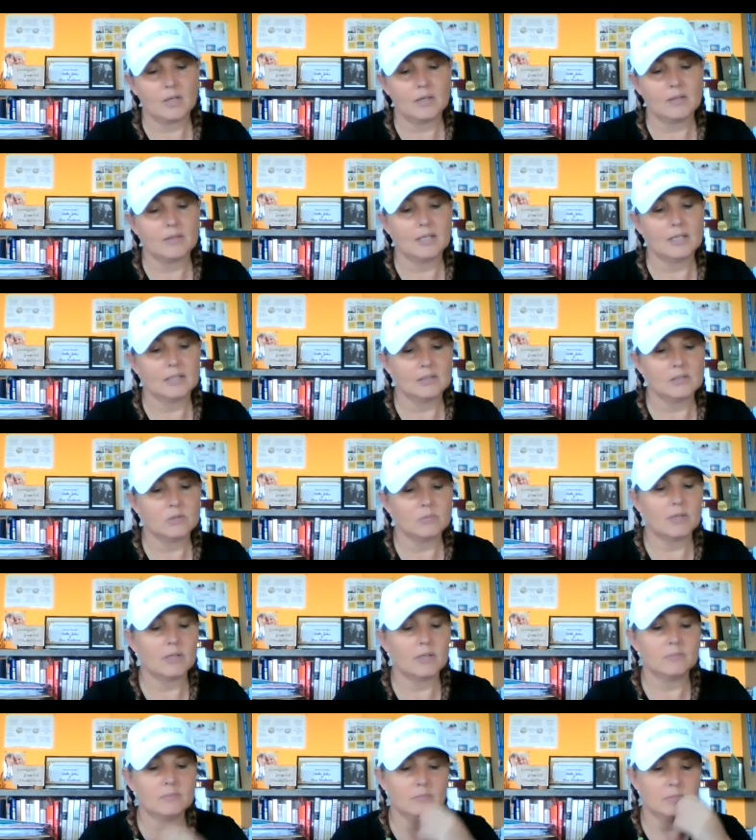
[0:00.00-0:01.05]
I think as
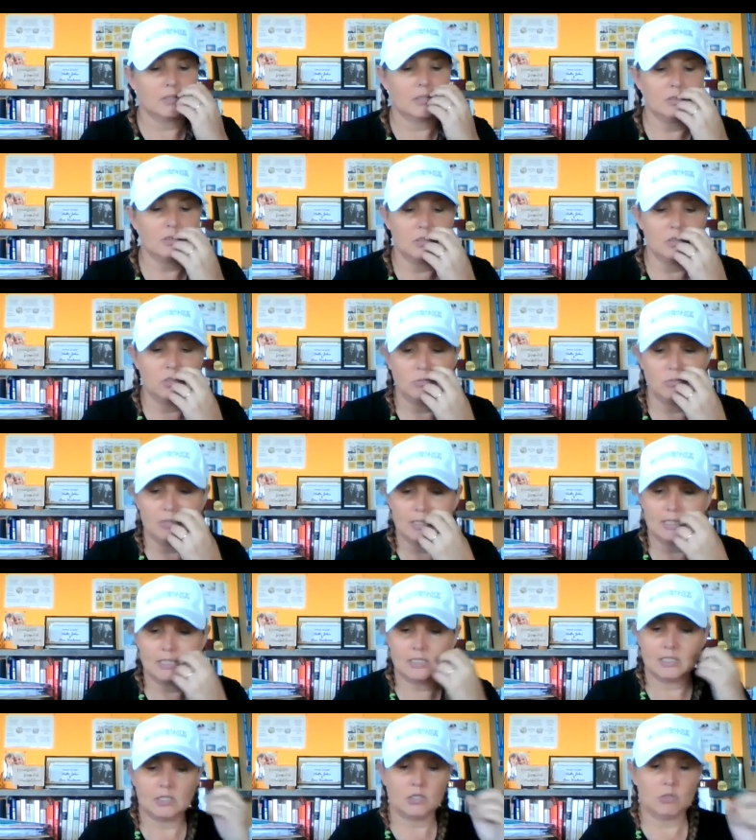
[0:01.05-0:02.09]
well. So did you want to
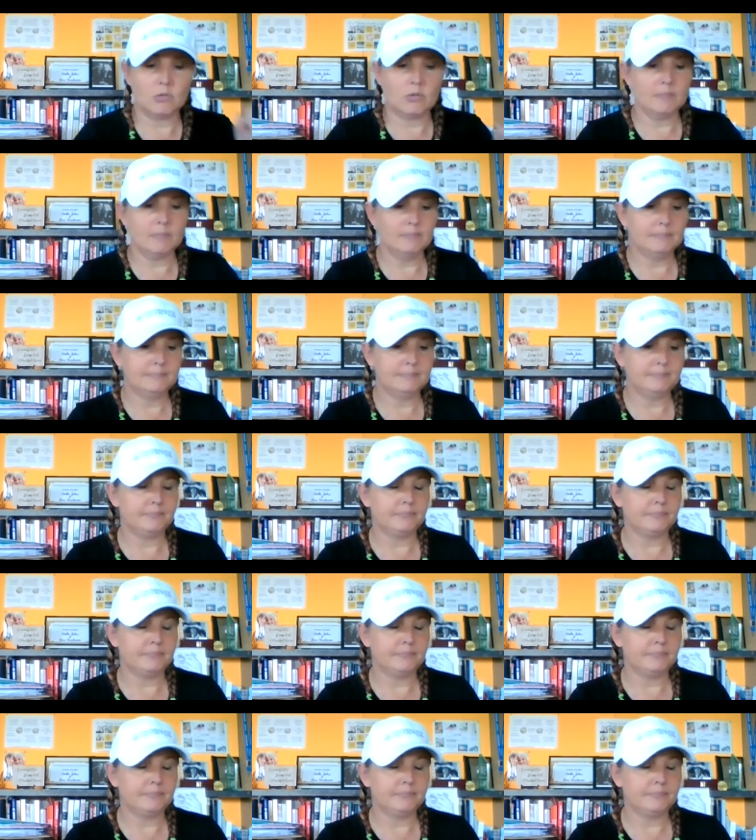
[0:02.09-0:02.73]
continue on?